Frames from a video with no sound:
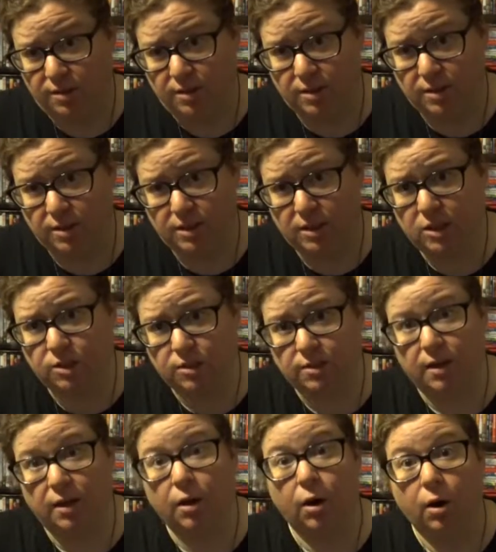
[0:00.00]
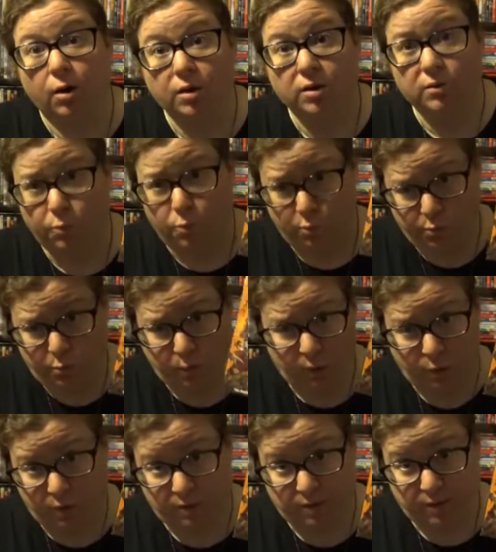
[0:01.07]
to this edition that are well
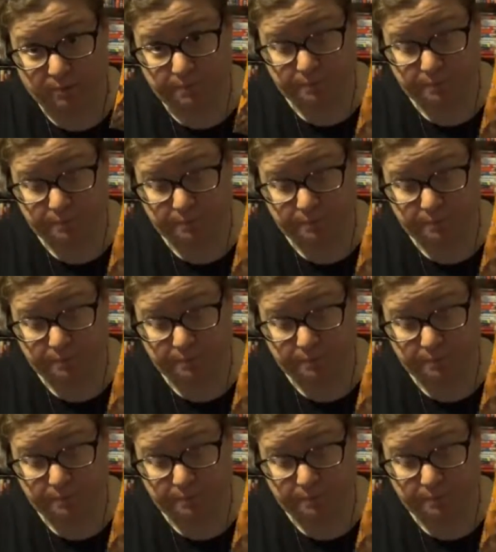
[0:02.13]
worth it.